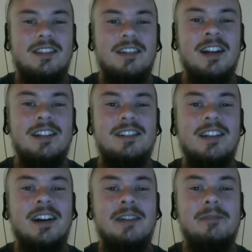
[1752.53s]
Knights of the
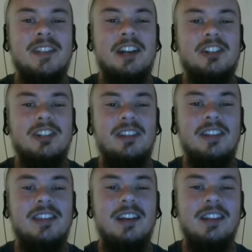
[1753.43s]
Nine was actually the
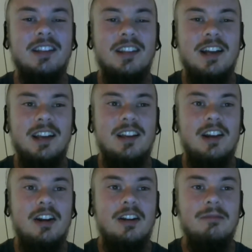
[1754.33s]
thing that
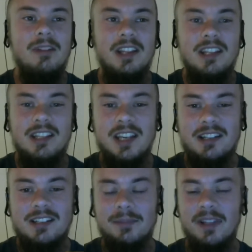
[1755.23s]
really
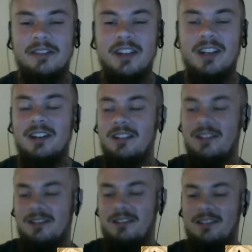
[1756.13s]
kicked Oblivion
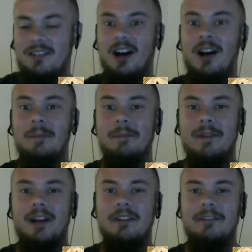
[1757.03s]
up
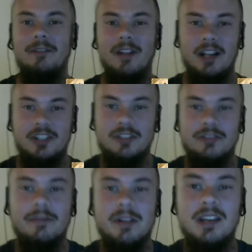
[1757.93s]
a few notches
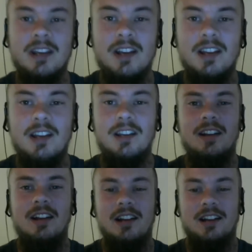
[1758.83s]
for me,
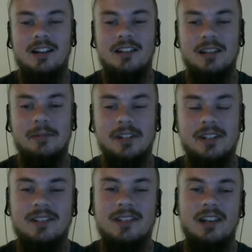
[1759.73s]
because I
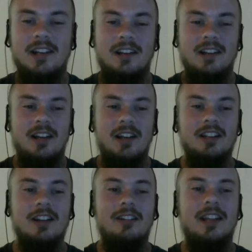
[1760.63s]
was I
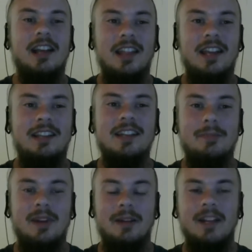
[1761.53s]
liked it,
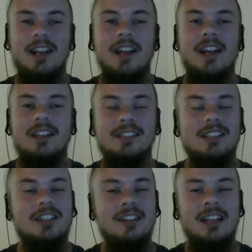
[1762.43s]
but I'm this is
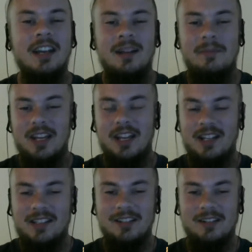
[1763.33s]
a good game in a
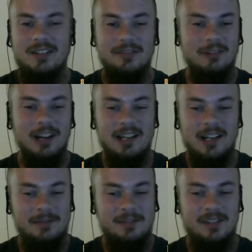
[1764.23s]
series of great
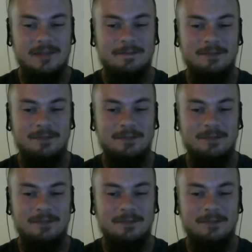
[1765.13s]
games,